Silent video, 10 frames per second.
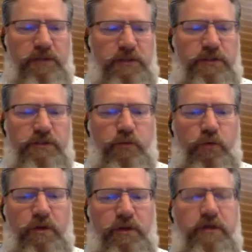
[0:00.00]
because this is
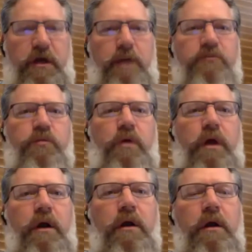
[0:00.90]
one of the times
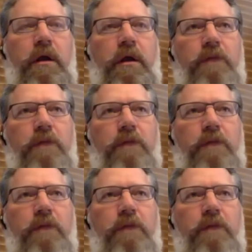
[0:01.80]
where